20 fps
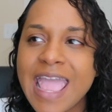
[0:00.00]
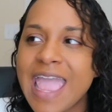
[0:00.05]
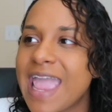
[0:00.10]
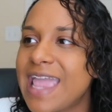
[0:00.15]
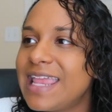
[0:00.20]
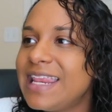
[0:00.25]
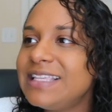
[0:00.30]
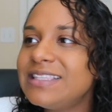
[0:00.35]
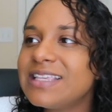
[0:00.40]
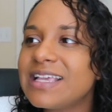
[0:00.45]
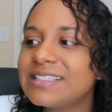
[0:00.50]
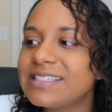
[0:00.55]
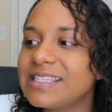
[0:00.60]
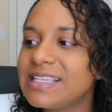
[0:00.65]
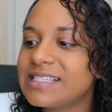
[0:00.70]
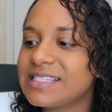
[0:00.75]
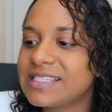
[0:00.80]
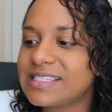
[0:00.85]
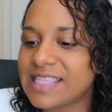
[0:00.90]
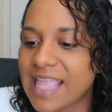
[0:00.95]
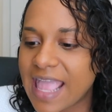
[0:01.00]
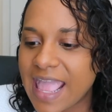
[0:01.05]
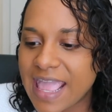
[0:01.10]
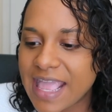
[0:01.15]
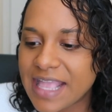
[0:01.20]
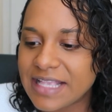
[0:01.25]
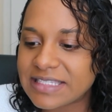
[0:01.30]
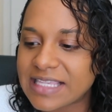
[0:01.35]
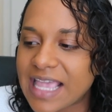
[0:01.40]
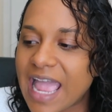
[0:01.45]
and he does these
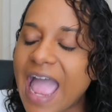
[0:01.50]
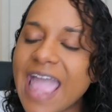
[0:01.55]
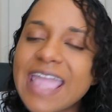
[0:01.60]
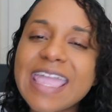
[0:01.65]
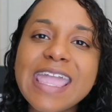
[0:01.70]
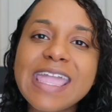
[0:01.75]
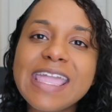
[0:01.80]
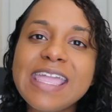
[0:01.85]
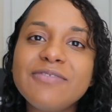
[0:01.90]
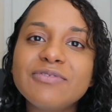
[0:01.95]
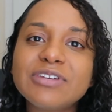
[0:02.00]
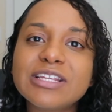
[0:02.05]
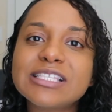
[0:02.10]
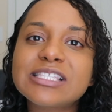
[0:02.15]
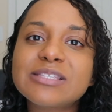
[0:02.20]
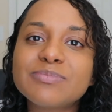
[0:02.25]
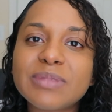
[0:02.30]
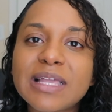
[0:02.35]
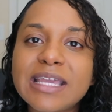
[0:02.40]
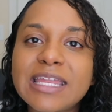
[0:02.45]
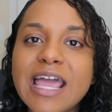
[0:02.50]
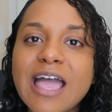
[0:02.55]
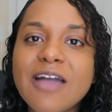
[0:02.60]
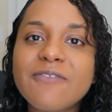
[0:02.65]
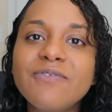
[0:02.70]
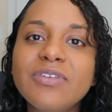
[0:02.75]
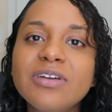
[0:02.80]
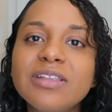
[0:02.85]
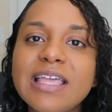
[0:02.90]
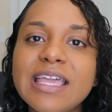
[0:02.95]
things, like, I can't even explain it. I
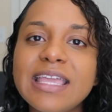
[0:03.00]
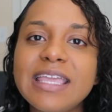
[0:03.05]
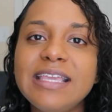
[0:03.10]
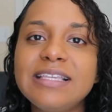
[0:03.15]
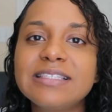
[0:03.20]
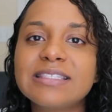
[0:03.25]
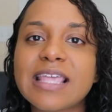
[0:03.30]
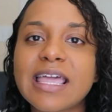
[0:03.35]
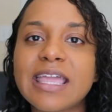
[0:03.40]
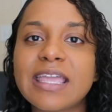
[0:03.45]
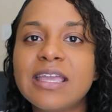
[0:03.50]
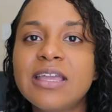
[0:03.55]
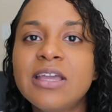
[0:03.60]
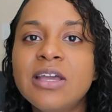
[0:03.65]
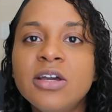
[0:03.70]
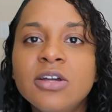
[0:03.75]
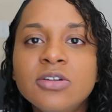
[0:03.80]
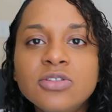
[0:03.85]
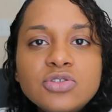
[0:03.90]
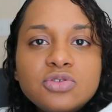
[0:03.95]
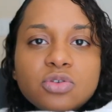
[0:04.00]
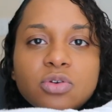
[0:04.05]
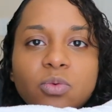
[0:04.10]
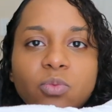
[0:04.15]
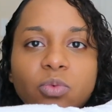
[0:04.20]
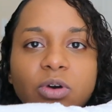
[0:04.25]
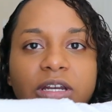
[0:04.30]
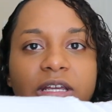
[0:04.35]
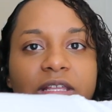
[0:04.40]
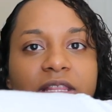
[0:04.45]
feel like he's like
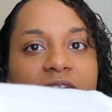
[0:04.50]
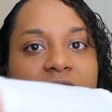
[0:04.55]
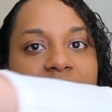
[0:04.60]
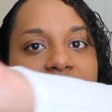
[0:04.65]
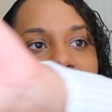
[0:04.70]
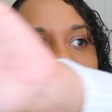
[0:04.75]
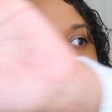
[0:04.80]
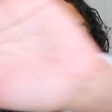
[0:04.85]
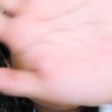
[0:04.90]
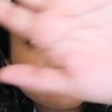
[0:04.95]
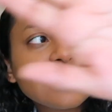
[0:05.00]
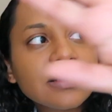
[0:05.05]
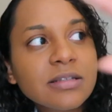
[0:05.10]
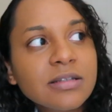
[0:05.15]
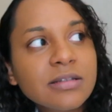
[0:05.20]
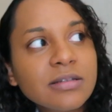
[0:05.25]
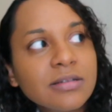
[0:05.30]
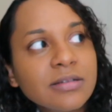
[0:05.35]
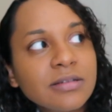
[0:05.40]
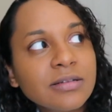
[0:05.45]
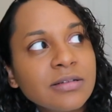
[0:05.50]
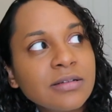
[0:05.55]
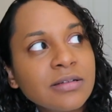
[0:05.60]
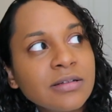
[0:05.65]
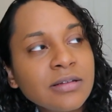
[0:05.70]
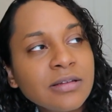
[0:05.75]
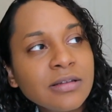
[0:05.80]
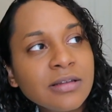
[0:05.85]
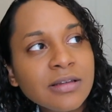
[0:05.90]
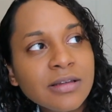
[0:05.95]
doing one of these
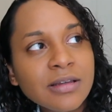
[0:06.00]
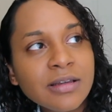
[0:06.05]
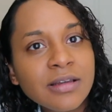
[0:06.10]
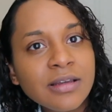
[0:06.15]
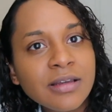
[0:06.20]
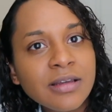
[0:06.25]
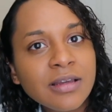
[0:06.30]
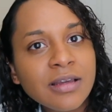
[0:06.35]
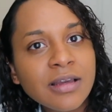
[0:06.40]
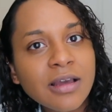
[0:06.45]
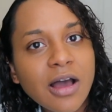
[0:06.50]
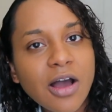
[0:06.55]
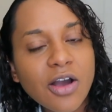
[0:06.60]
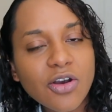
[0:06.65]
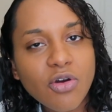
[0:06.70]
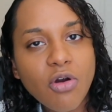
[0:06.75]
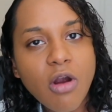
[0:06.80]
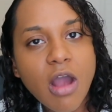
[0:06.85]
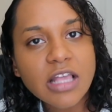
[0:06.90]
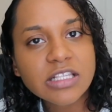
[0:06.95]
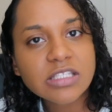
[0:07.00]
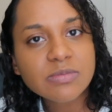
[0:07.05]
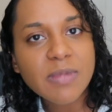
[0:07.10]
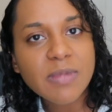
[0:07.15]
across